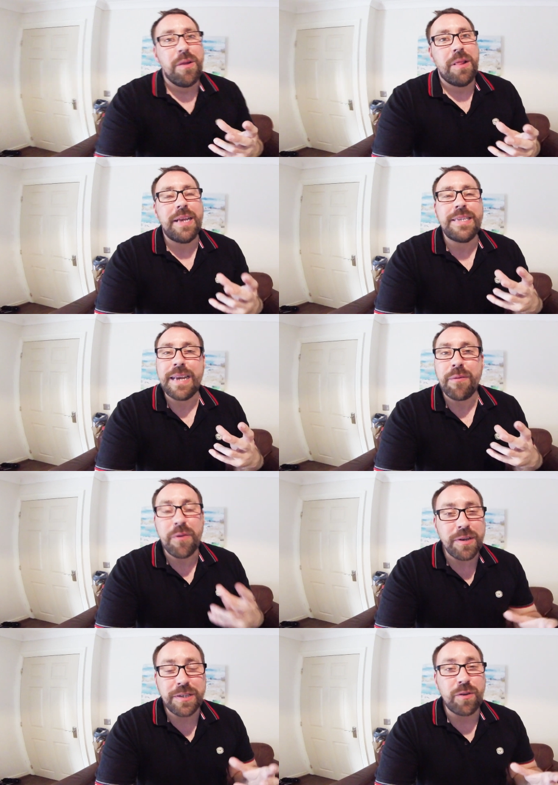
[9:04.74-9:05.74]
let's see how
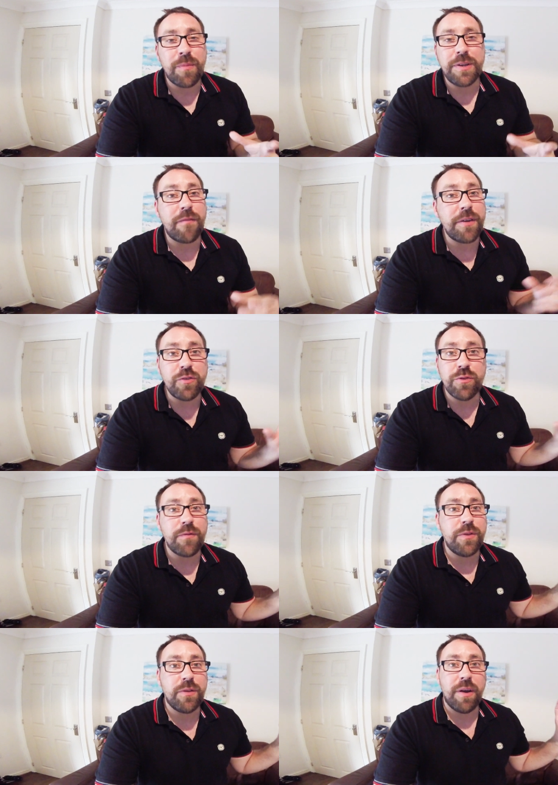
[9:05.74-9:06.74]
nice this top model is. I've only
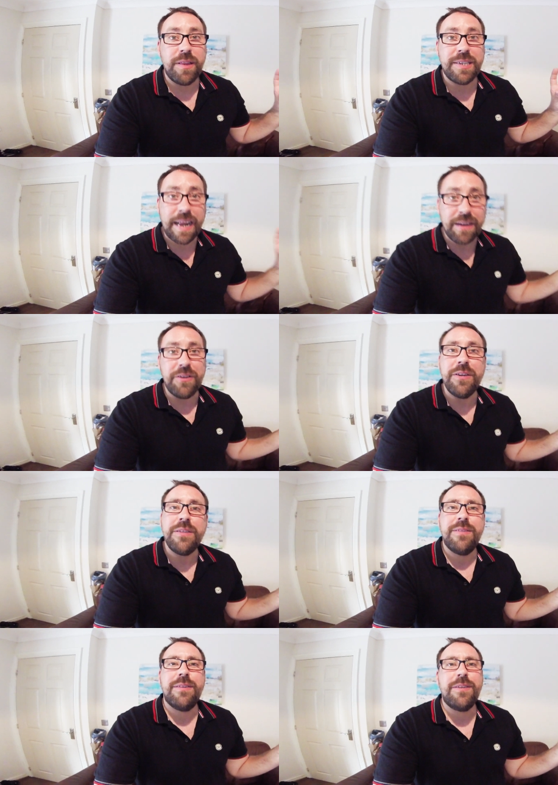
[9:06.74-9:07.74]
driven like the
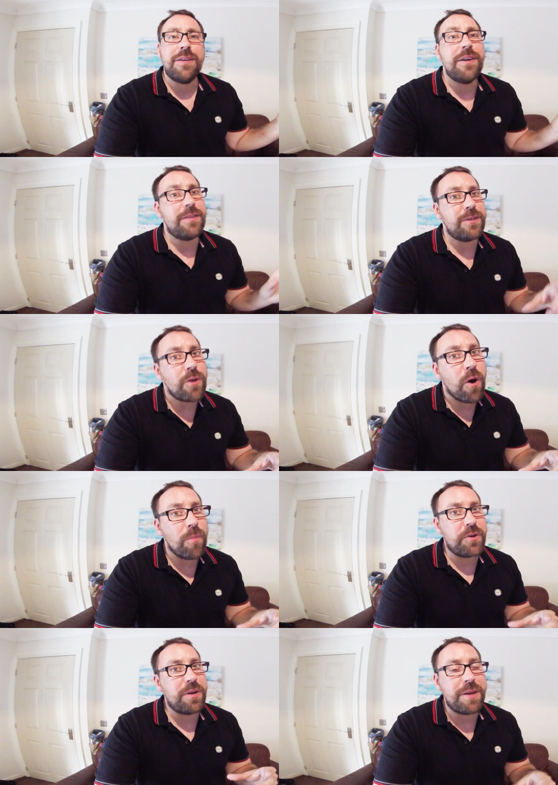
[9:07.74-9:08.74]
standard, so to go to the
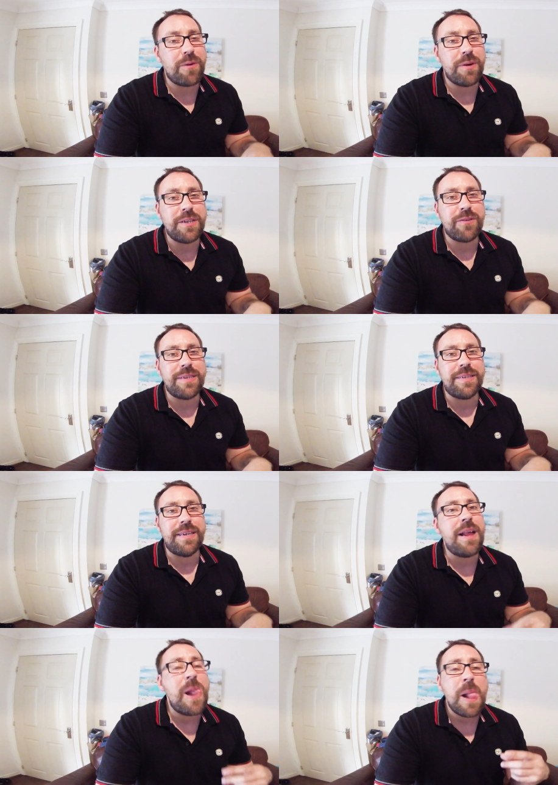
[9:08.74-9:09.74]
top's going to be quite
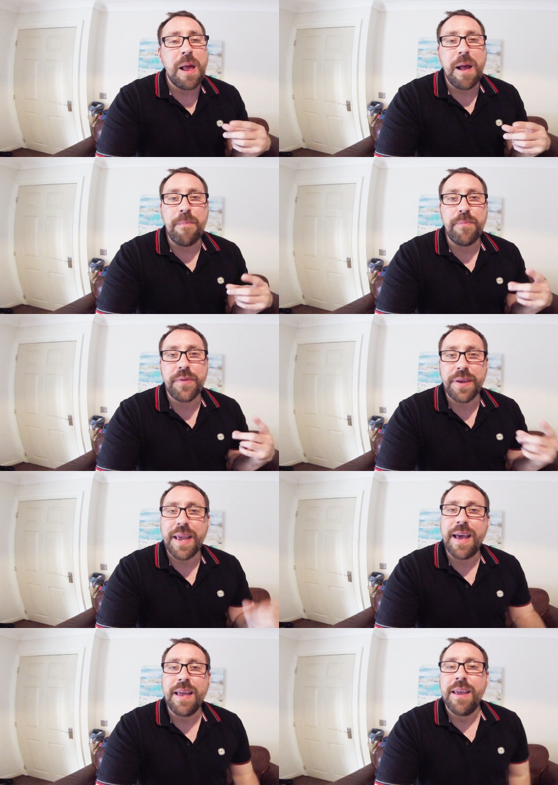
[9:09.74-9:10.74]
interesting. So
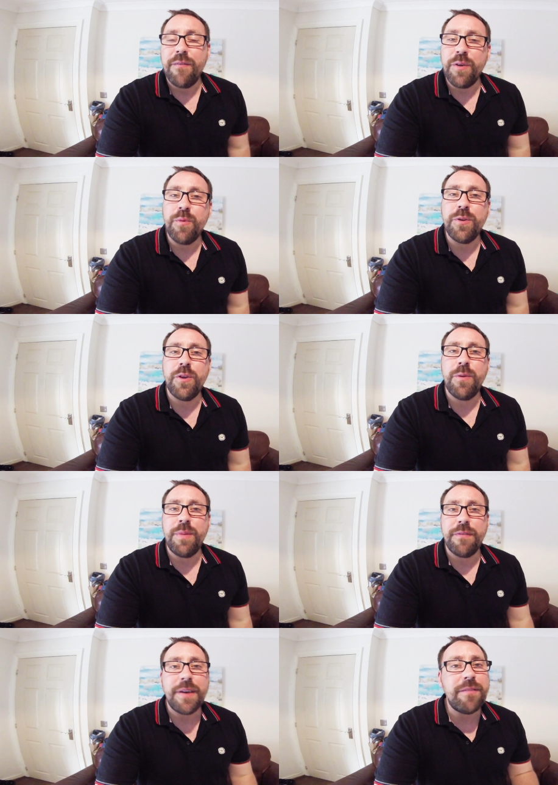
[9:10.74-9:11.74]
yeah, if you would do
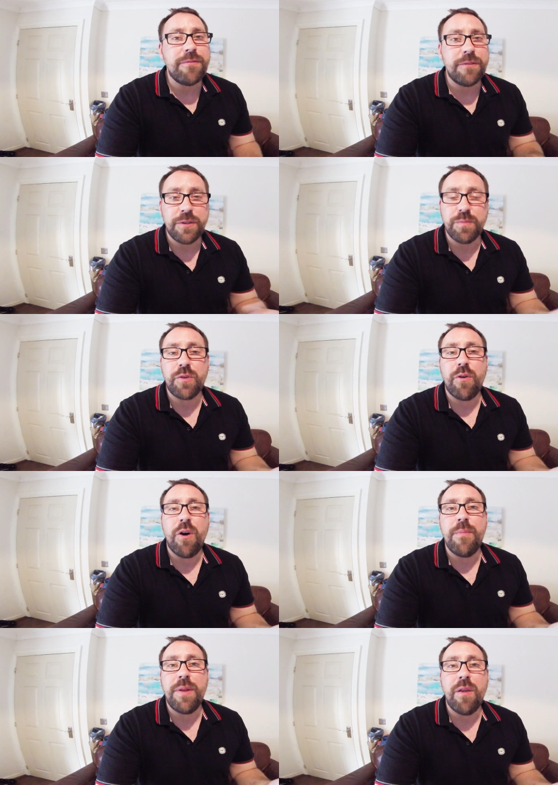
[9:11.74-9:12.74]
me a favour and
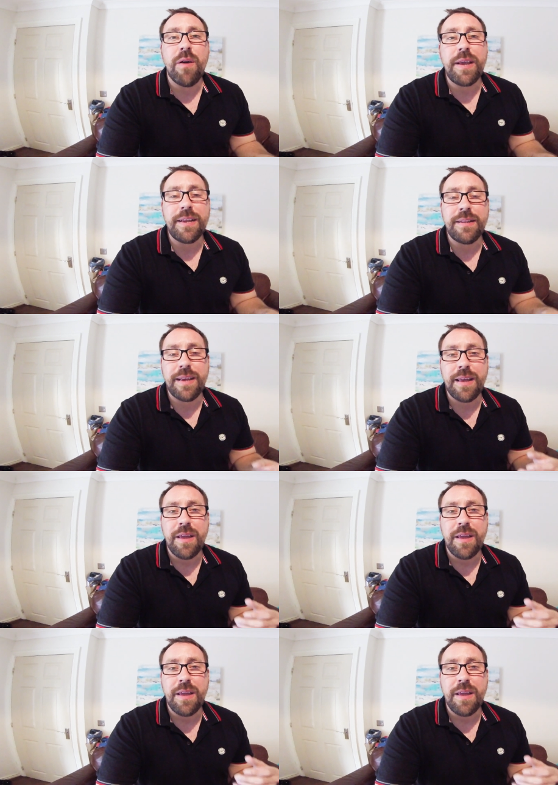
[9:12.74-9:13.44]
subscribe and like, and